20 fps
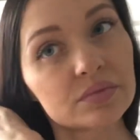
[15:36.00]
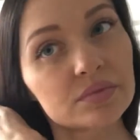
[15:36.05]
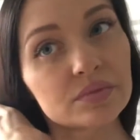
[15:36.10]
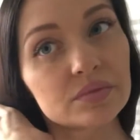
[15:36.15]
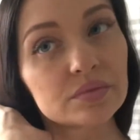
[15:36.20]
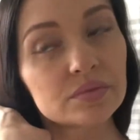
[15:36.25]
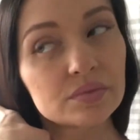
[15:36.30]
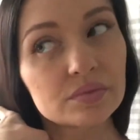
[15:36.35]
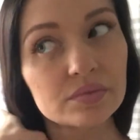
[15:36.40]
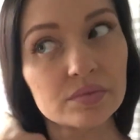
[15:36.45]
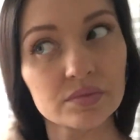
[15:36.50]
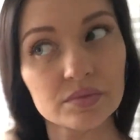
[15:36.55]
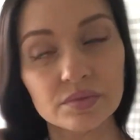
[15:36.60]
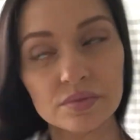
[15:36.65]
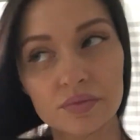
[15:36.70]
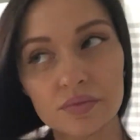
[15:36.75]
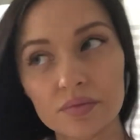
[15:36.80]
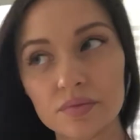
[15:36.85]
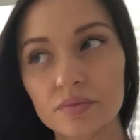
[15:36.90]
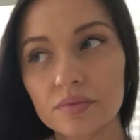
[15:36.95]

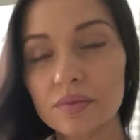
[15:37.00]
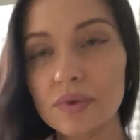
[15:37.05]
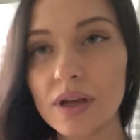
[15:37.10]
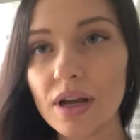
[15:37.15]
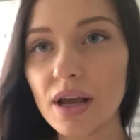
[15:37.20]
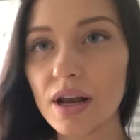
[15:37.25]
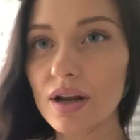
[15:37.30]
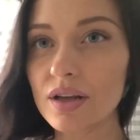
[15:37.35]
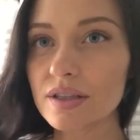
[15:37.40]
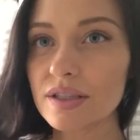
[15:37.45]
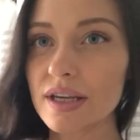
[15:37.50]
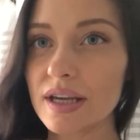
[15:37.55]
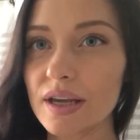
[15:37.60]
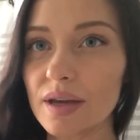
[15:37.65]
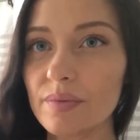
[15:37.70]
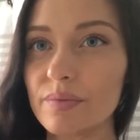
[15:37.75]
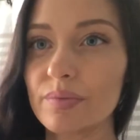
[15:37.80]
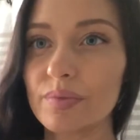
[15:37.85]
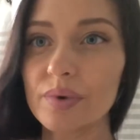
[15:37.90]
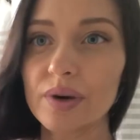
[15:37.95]
And I'll take
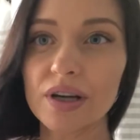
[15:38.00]
a